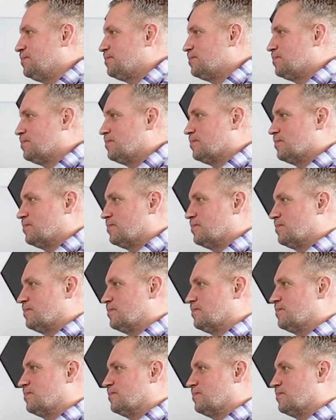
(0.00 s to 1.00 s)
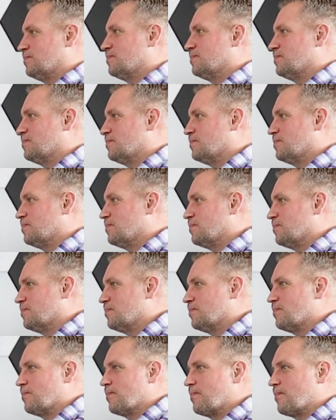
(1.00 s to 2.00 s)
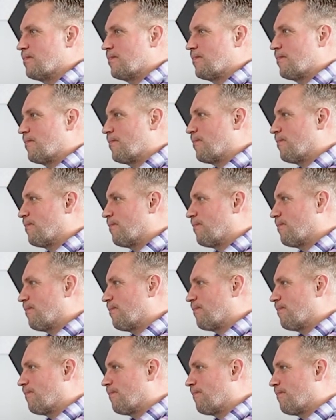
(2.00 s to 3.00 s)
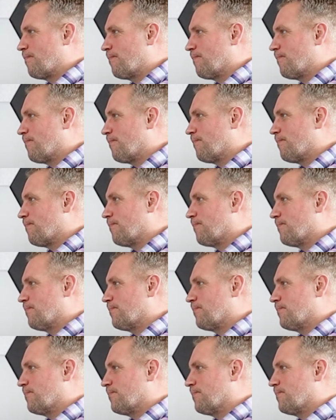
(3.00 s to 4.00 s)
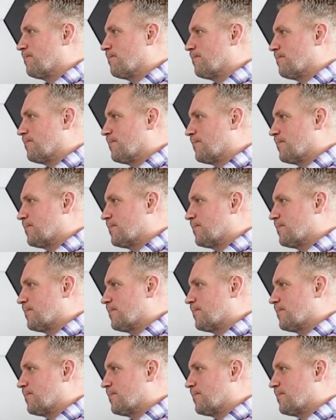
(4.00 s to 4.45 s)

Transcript: This person isn't speaking.